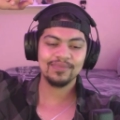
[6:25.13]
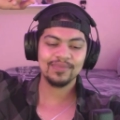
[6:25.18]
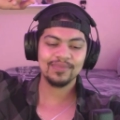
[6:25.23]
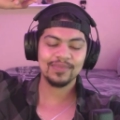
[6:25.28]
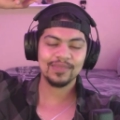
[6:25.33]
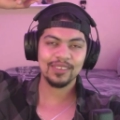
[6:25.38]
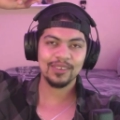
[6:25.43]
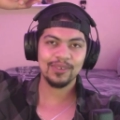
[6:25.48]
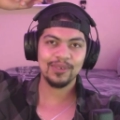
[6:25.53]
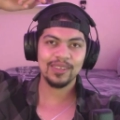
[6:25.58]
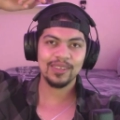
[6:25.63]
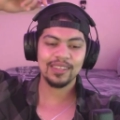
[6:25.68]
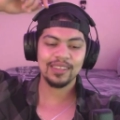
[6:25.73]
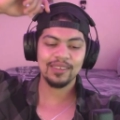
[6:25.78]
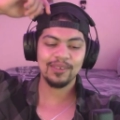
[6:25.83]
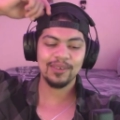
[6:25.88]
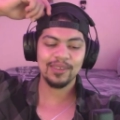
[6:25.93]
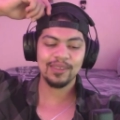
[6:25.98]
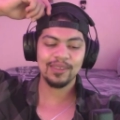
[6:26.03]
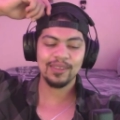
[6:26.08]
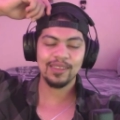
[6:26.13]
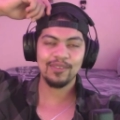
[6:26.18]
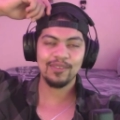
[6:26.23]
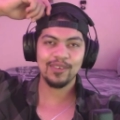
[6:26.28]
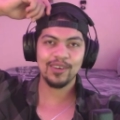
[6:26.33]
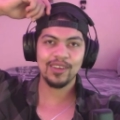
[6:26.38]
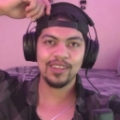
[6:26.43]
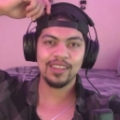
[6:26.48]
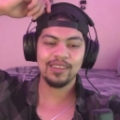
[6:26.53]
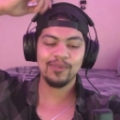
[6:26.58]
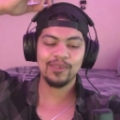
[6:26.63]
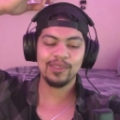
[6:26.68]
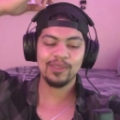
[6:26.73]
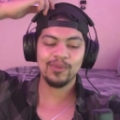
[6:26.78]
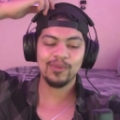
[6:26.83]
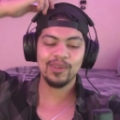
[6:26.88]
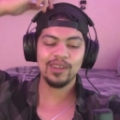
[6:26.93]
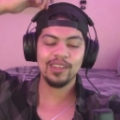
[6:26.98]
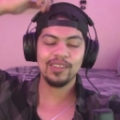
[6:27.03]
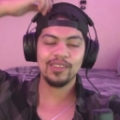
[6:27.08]
what I forgot
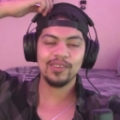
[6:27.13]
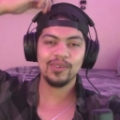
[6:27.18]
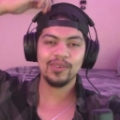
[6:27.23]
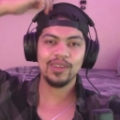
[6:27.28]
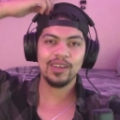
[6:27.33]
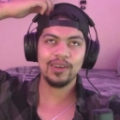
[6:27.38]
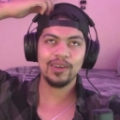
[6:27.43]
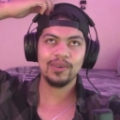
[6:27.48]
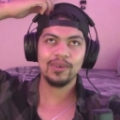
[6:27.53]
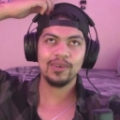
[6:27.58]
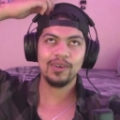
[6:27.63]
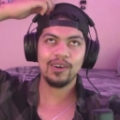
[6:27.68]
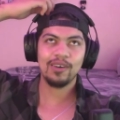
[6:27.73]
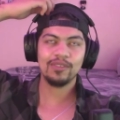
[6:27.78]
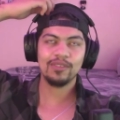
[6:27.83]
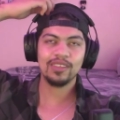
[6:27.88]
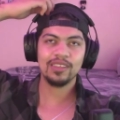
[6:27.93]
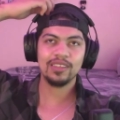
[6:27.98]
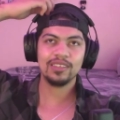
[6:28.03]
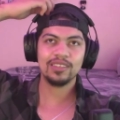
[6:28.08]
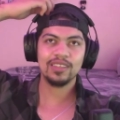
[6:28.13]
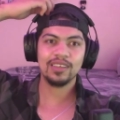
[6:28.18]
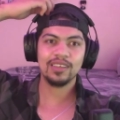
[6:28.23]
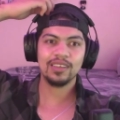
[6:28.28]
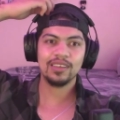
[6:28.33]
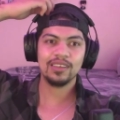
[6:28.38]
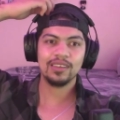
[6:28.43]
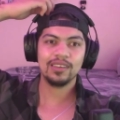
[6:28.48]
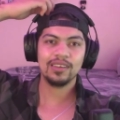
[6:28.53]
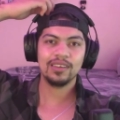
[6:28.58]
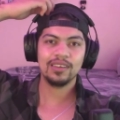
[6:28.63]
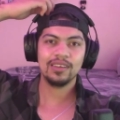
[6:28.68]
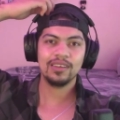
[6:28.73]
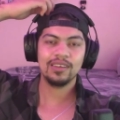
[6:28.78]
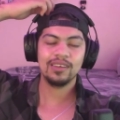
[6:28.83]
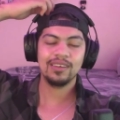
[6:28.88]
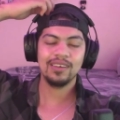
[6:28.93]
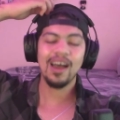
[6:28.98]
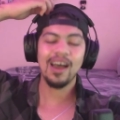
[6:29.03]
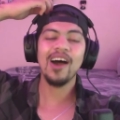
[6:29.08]
what I do now after this thing.
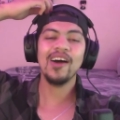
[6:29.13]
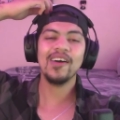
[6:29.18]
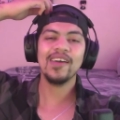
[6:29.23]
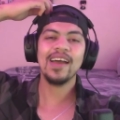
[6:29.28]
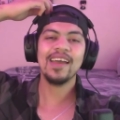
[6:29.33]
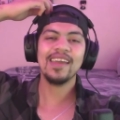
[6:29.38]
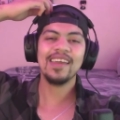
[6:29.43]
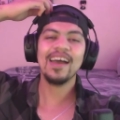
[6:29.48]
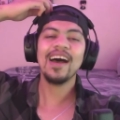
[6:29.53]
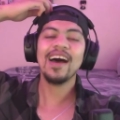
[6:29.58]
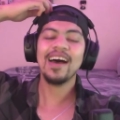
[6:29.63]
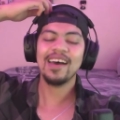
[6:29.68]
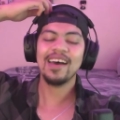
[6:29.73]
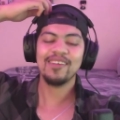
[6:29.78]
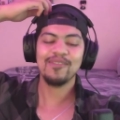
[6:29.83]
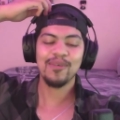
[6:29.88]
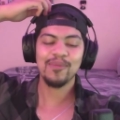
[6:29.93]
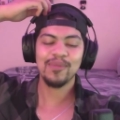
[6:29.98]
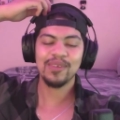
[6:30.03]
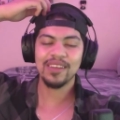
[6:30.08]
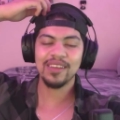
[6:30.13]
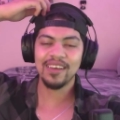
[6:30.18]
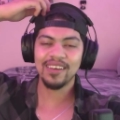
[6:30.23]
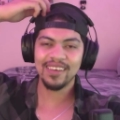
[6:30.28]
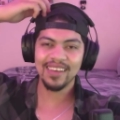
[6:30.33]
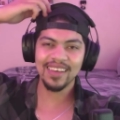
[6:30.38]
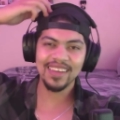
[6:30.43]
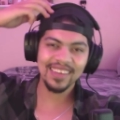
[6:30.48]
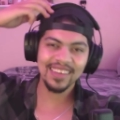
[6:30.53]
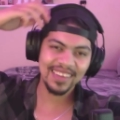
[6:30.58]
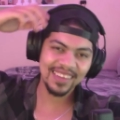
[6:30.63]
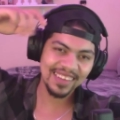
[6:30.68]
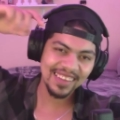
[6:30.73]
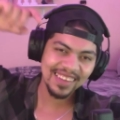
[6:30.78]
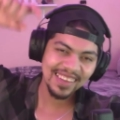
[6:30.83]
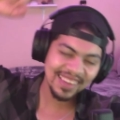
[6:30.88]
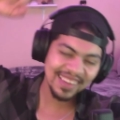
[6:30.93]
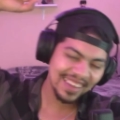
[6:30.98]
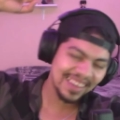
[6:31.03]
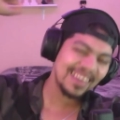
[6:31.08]
Oh, yeah, I remember now.
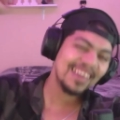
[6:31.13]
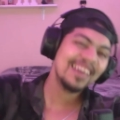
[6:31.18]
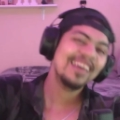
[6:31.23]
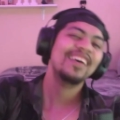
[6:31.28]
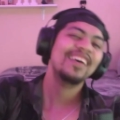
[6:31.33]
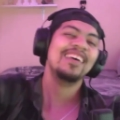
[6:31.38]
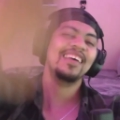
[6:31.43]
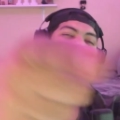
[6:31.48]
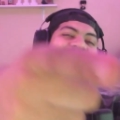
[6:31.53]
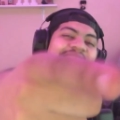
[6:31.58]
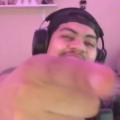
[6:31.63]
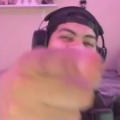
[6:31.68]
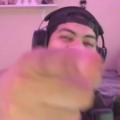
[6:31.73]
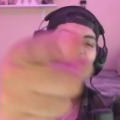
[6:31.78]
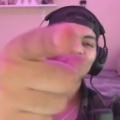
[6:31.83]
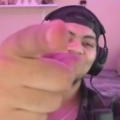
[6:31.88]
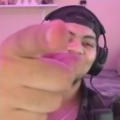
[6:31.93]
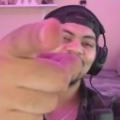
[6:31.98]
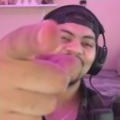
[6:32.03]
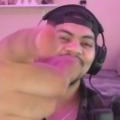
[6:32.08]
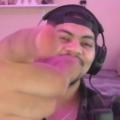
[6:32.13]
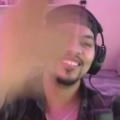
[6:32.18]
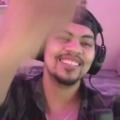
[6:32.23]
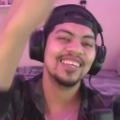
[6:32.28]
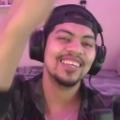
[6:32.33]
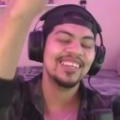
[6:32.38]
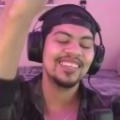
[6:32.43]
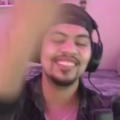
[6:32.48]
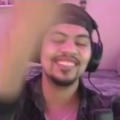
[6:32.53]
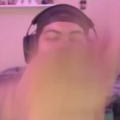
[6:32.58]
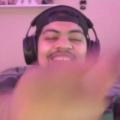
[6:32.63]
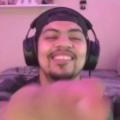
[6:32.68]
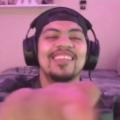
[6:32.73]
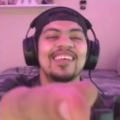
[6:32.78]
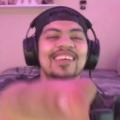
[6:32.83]
Like always, just stay